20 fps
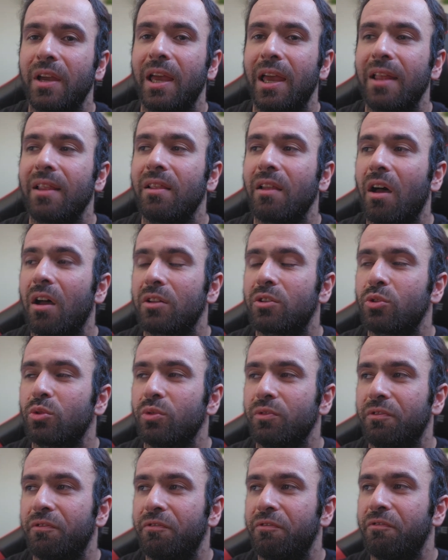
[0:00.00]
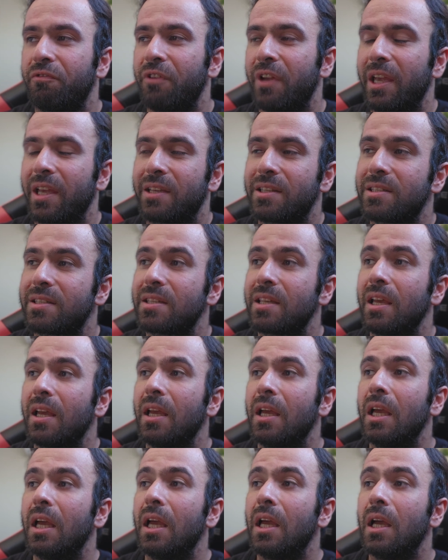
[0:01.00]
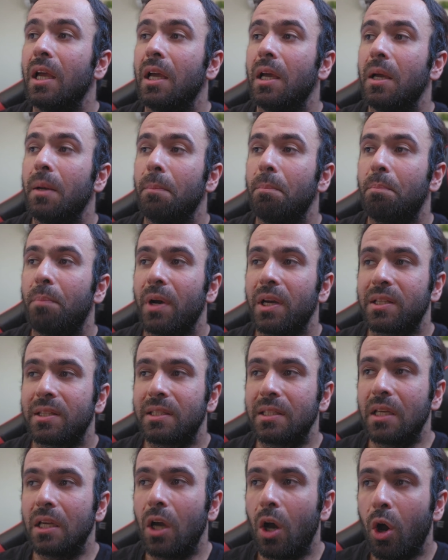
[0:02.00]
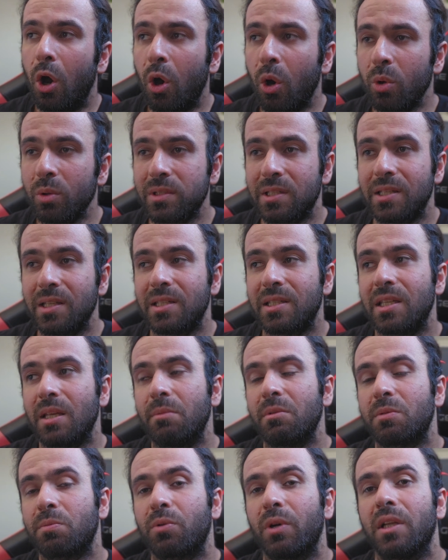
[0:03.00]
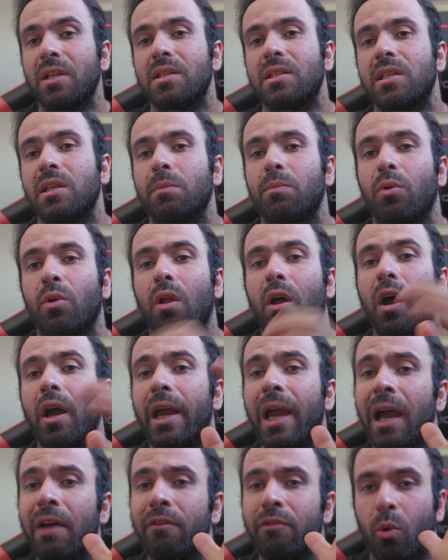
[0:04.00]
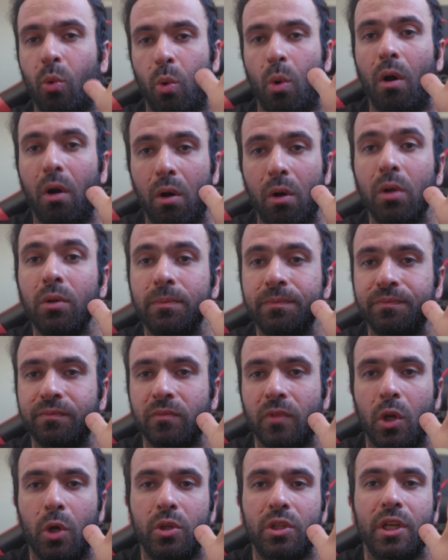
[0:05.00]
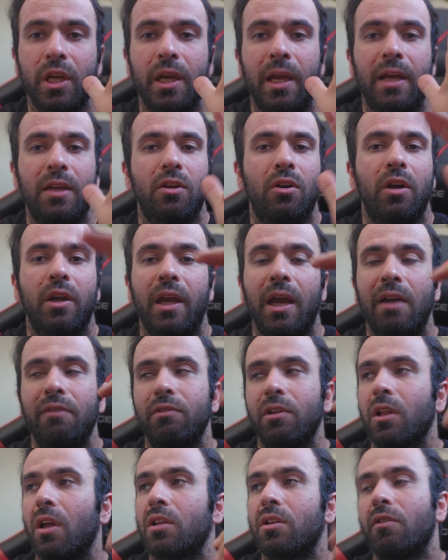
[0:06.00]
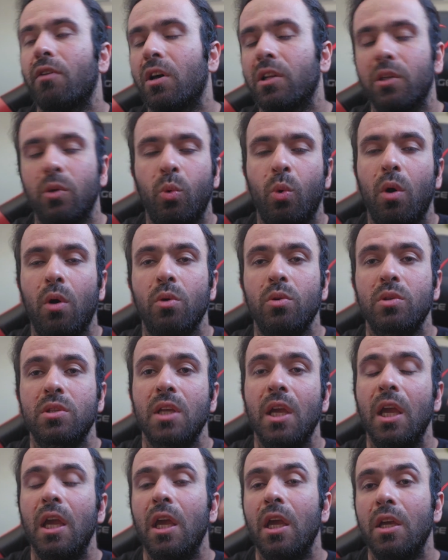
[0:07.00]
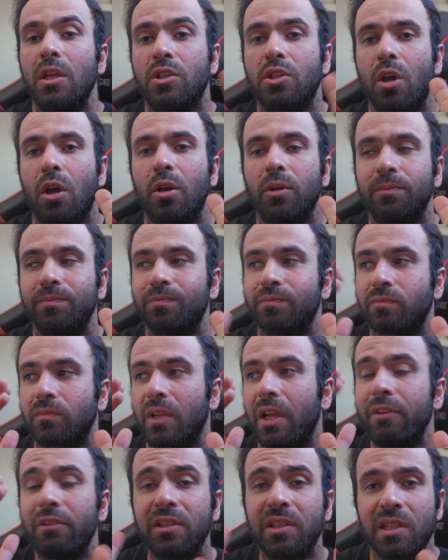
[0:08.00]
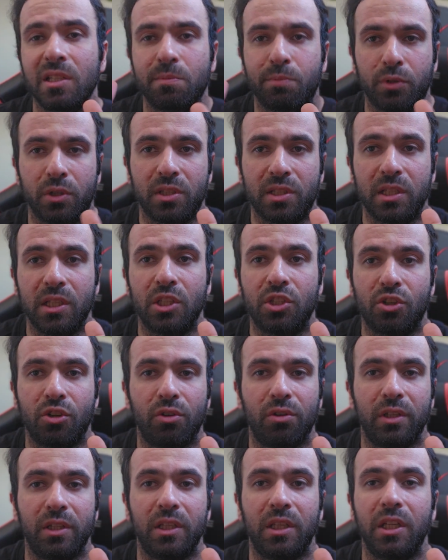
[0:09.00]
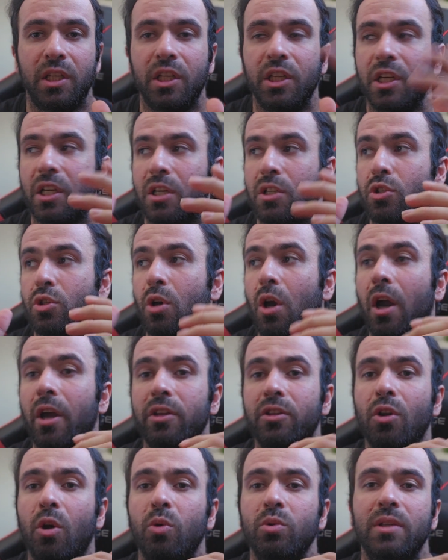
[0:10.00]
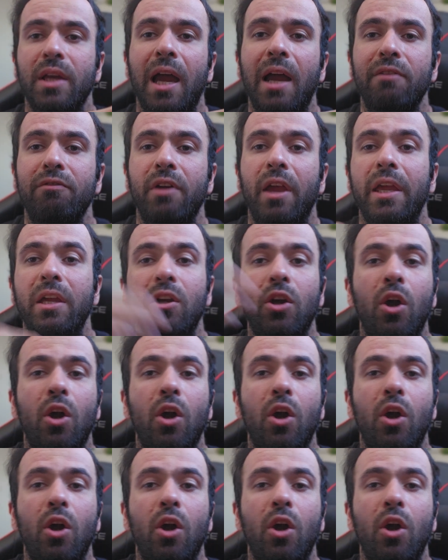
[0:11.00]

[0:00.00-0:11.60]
a lot to fix. But the whole system is pretty simple. I have a wall, okay, and I have a lot of other walls, so everything's procedural in here, so I don't have a